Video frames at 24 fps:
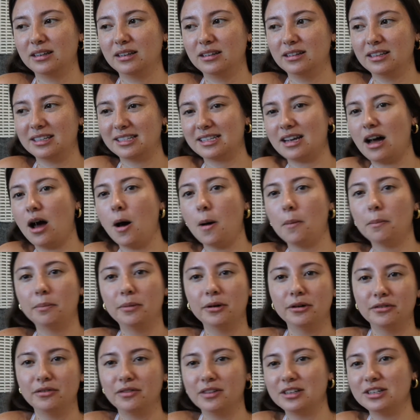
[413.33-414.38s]
this hump
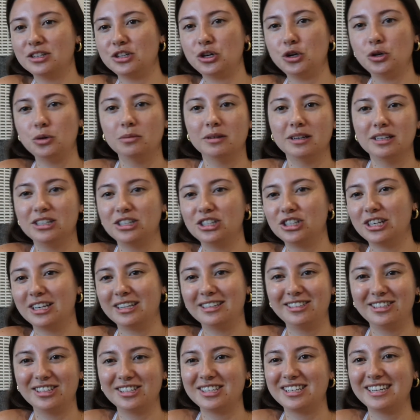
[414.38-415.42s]
of this humid
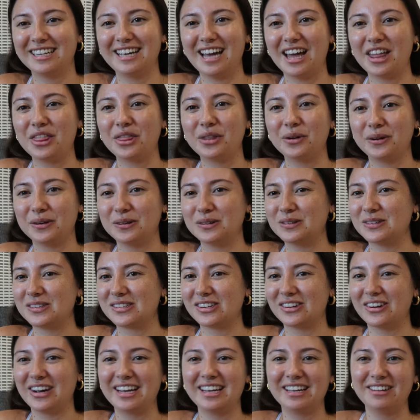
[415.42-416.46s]
shit just to get through
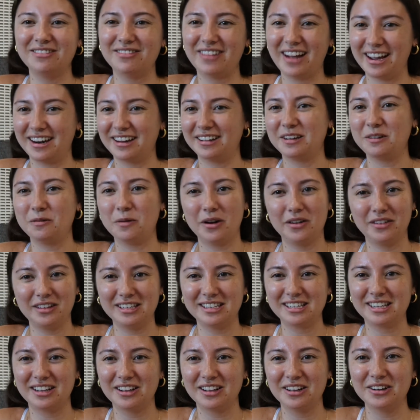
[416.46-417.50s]
so I can finally wear
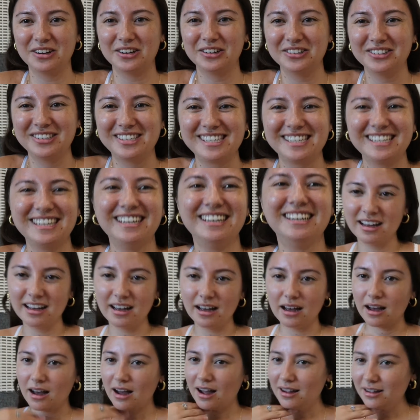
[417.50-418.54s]
these clothes.
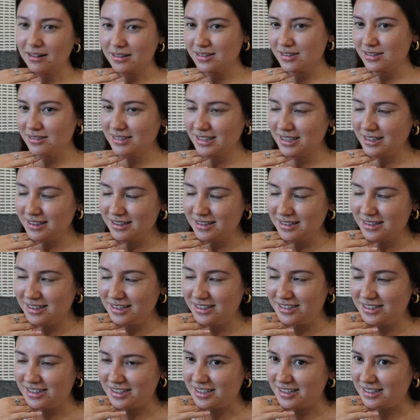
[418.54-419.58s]
I also realized
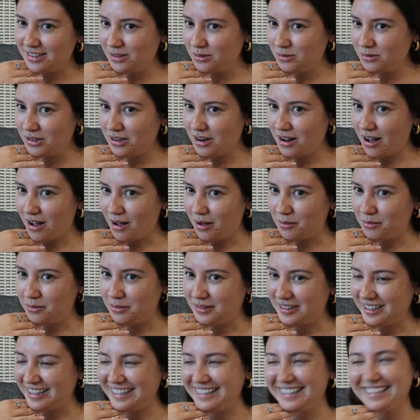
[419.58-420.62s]
I just said the word hump
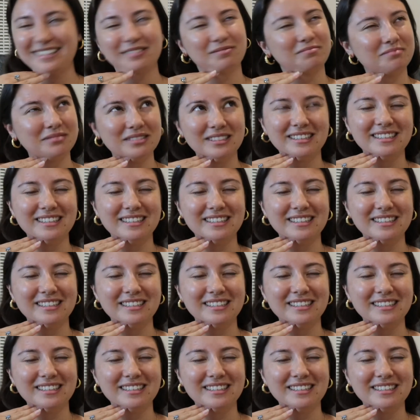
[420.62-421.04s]
like